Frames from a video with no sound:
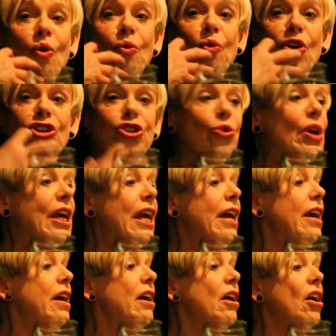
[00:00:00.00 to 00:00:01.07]
what you
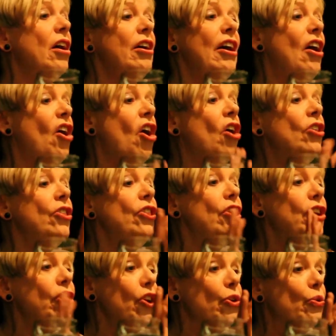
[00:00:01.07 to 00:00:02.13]
hear on
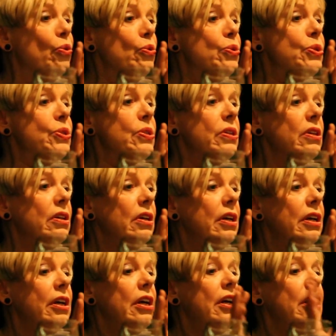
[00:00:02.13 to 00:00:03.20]
the news.
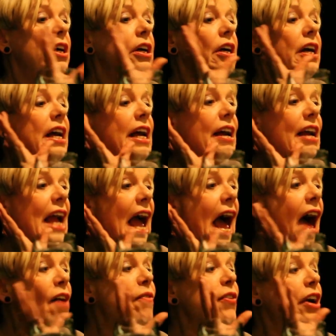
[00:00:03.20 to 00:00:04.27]

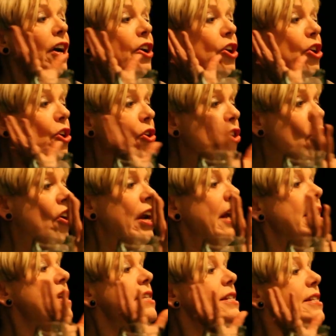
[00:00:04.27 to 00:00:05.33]
Have a
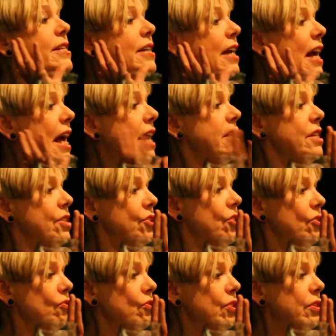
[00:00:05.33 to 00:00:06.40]
curious
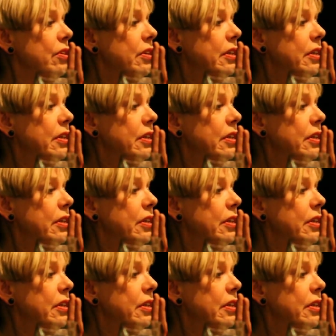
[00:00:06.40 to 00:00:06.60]
attitude.